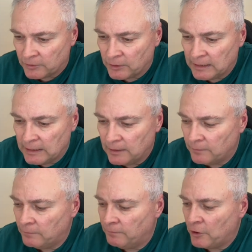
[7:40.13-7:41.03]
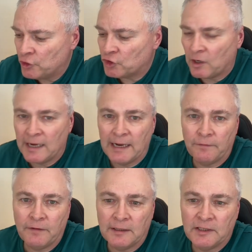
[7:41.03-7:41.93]
the version I
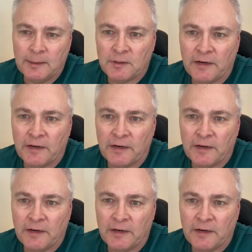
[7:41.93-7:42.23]
have seems to